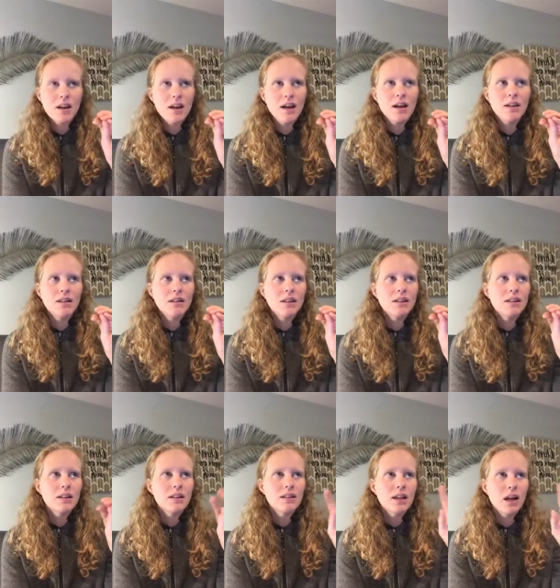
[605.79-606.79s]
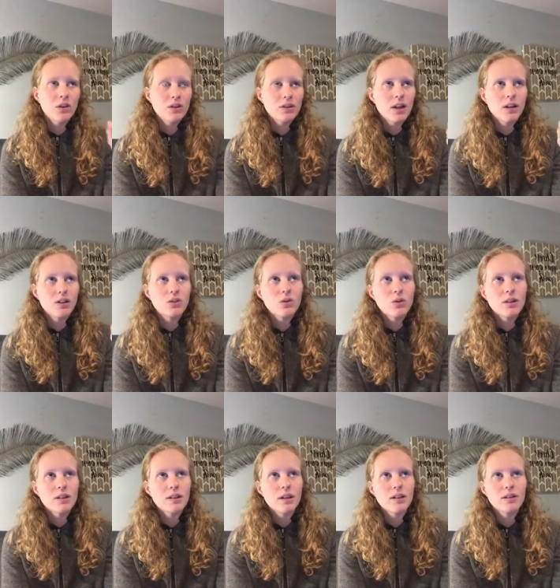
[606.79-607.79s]
and listening to outside
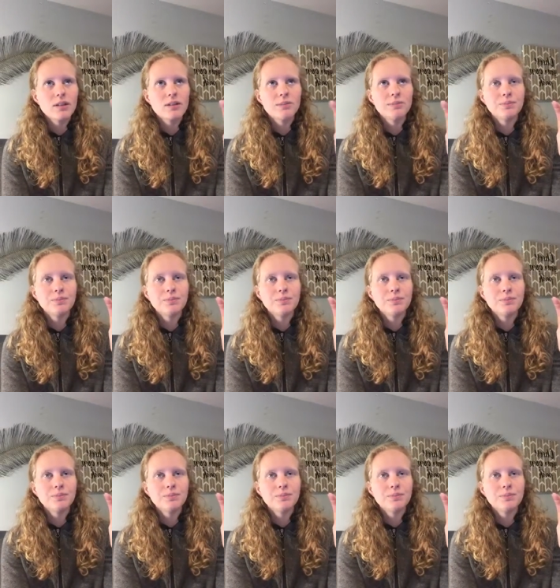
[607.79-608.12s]
sources,